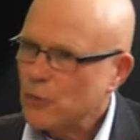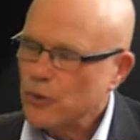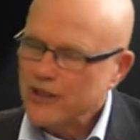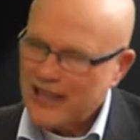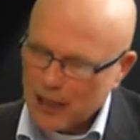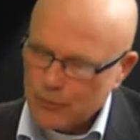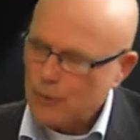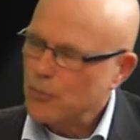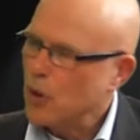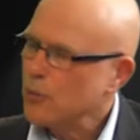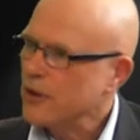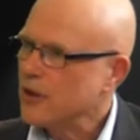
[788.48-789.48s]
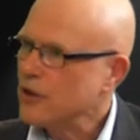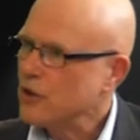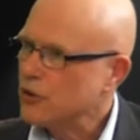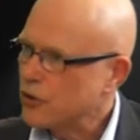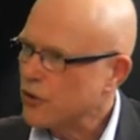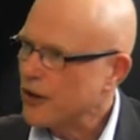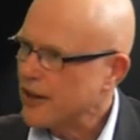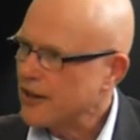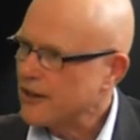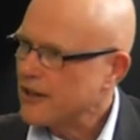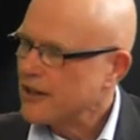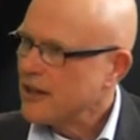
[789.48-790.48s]
they would now be bombing
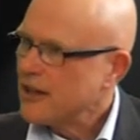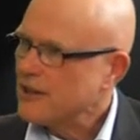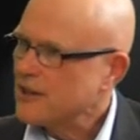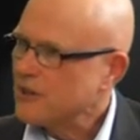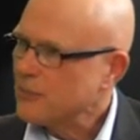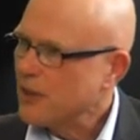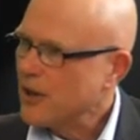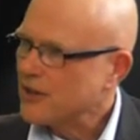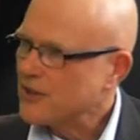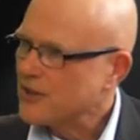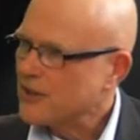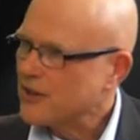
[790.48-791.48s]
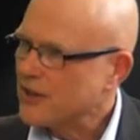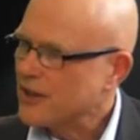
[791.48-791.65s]
Ukraine and demanding